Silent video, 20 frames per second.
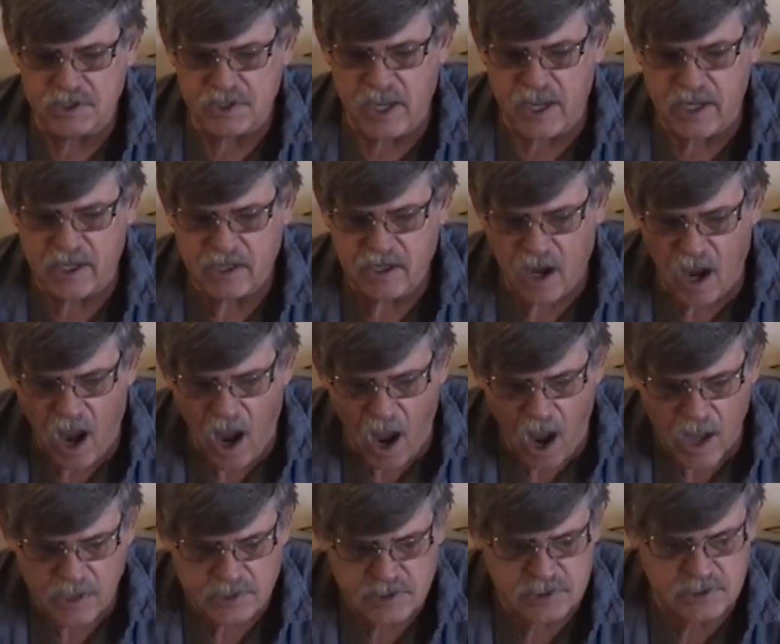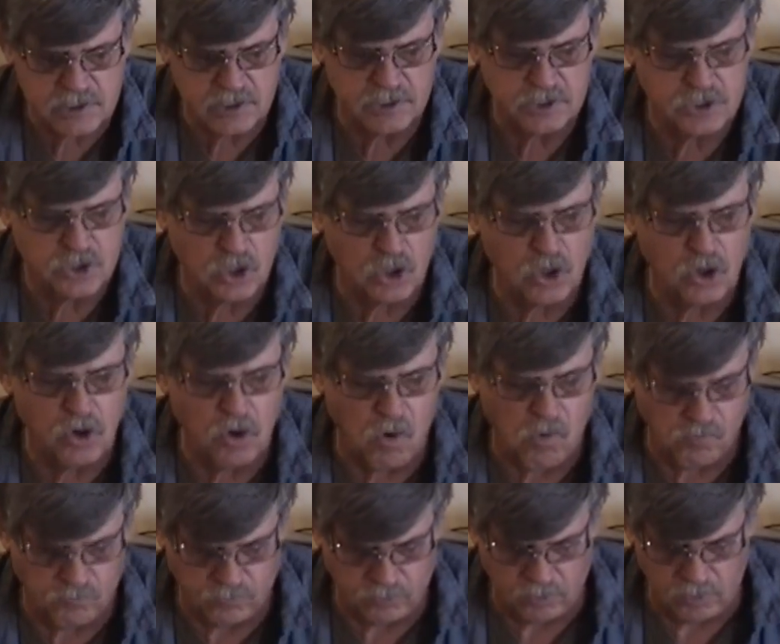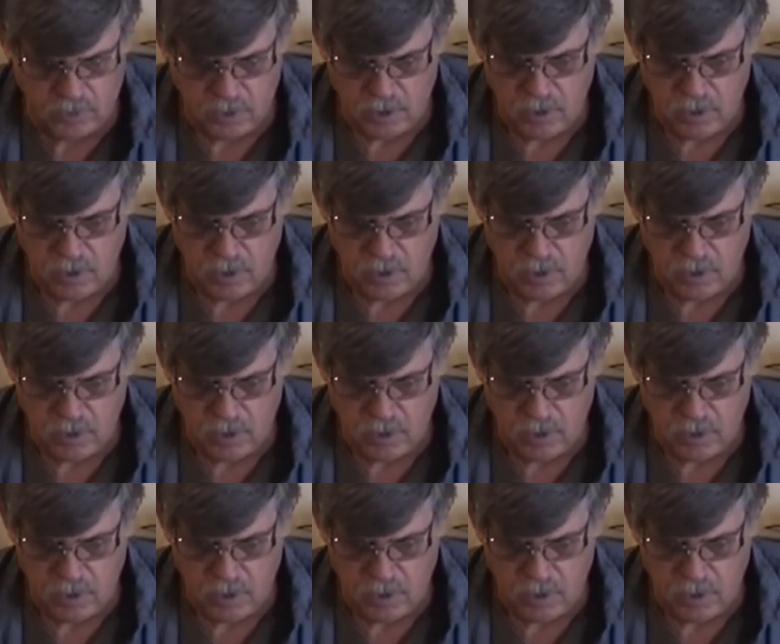a constant turnover